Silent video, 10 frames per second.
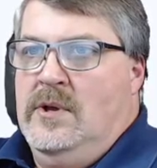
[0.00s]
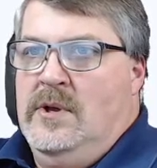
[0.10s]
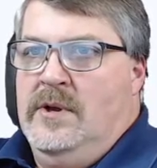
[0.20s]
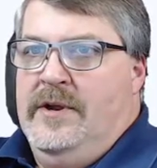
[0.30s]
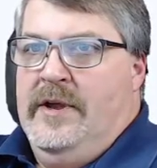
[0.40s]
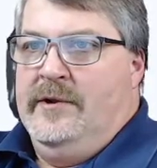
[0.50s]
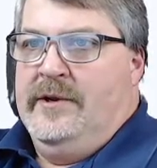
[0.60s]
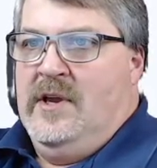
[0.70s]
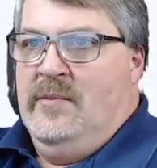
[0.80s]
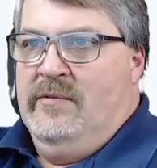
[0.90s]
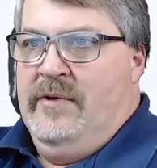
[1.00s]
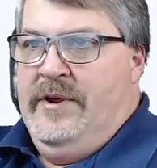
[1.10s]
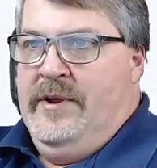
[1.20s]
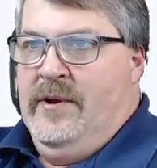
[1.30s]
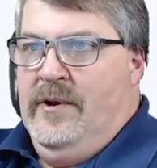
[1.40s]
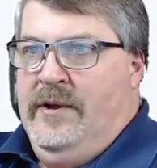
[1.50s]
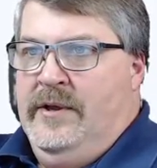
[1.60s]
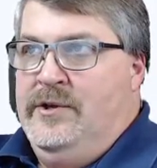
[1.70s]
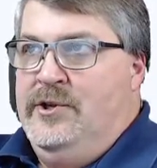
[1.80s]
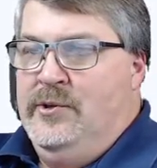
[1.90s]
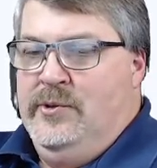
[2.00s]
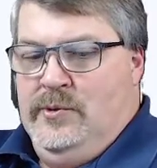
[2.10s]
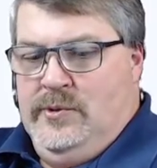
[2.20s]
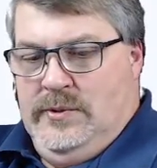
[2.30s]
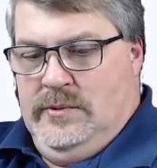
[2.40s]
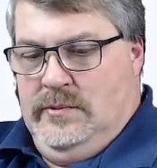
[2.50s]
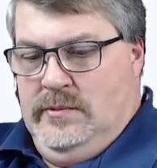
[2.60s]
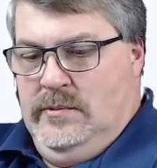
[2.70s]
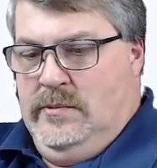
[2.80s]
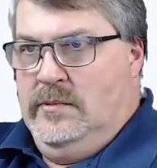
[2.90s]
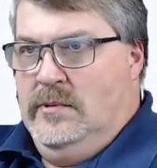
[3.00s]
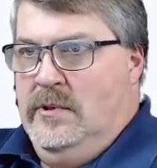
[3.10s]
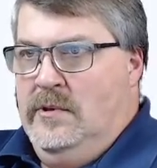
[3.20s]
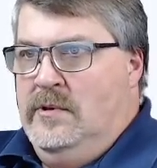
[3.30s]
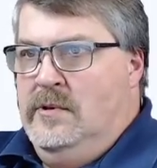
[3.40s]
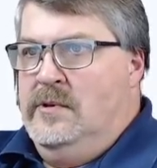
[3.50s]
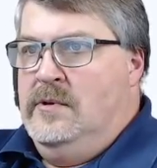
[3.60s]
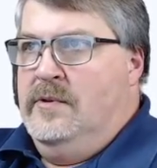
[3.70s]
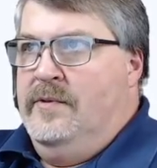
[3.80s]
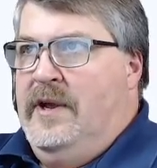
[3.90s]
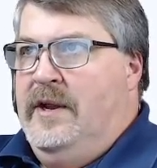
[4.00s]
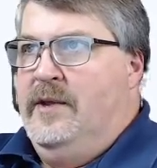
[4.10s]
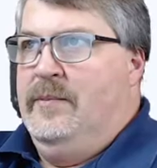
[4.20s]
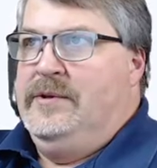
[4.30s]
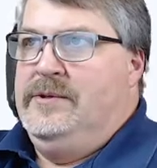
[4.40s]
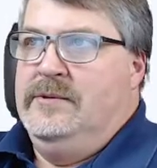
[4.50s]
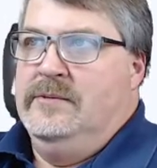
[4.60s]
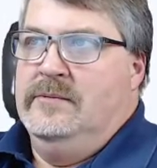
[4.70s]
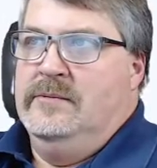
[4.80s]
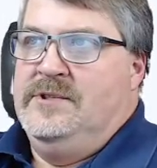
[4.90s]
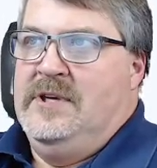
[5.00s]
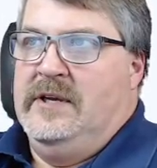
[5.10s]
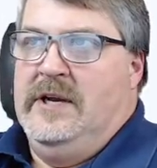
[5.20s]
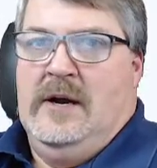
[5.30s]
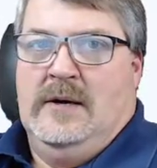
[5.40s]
Now I'm going to come over here and use that image. Check it out.